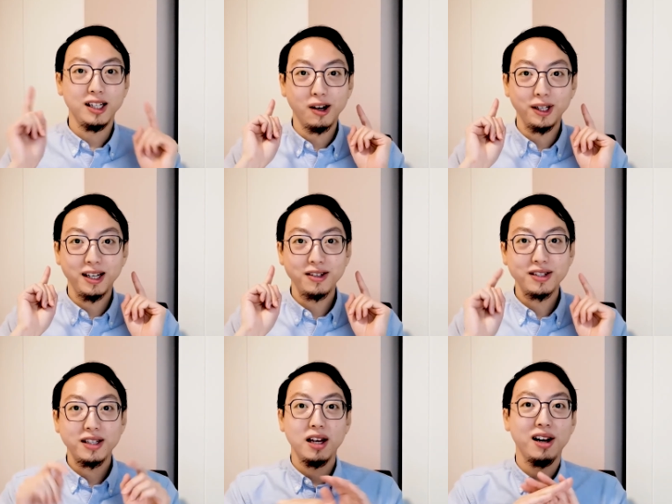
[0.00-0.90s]
No
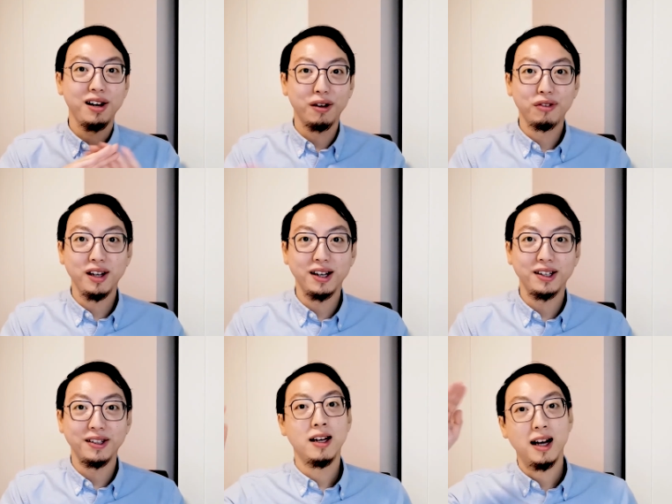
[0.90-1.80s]
ears, no
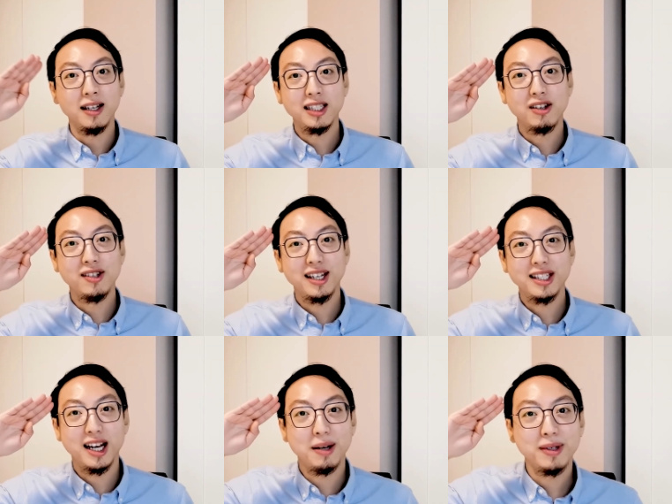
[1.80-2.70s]
fear. Until
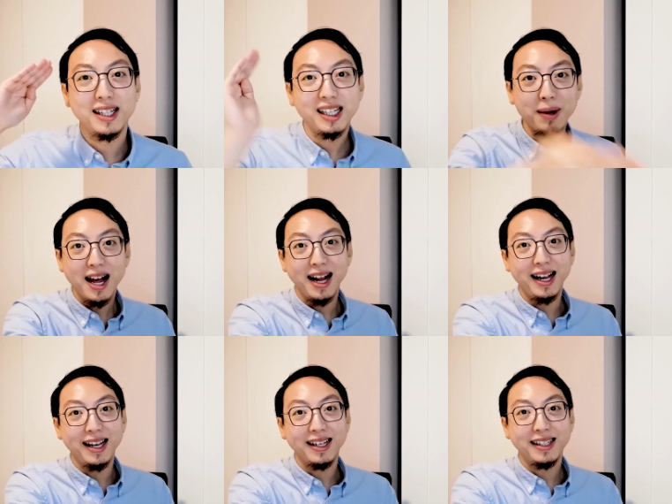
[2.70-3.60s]
next time,
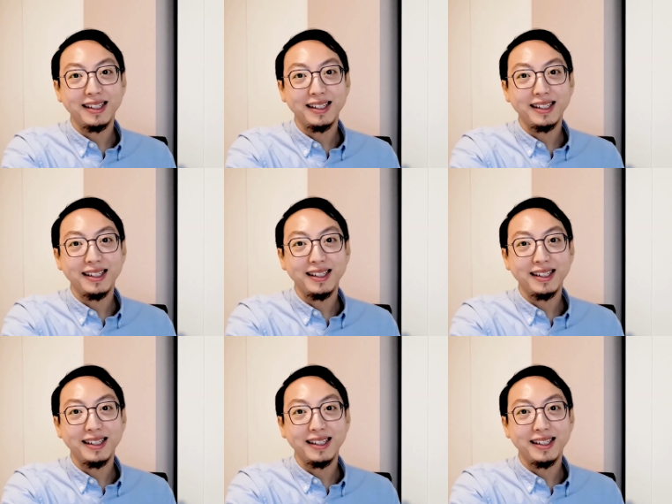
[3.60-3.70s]
goodbye!